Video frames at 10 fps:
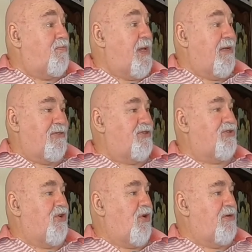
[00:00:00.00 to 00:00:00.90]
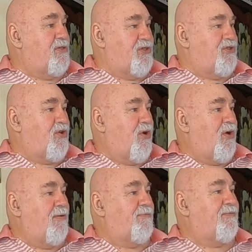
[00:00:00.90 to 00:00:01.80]
pale
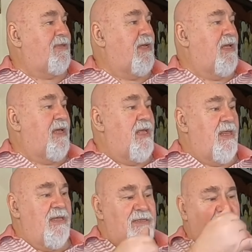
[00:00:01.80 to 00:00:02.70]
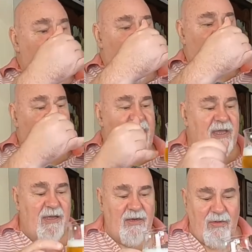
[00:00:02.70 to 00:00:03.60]
straw. There's about a
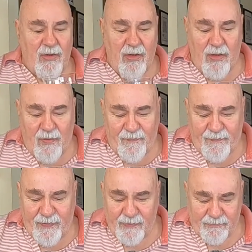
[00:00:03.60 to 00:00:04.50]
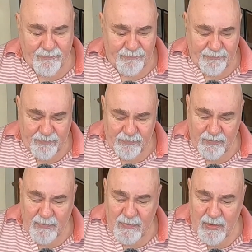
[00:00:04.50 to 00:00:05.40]
finger of
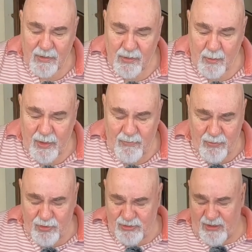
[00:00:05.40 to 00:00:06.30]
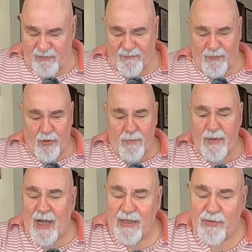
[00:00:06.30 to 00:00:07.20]
quite mousse-like
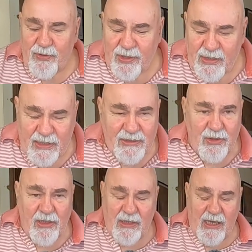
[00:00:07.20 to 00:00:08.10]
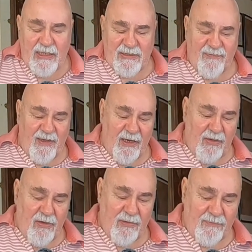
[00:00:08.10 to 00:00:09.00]
foam. I don't think that's going to last very
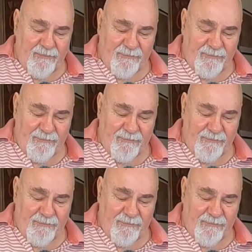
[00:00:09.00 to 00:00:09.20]
long.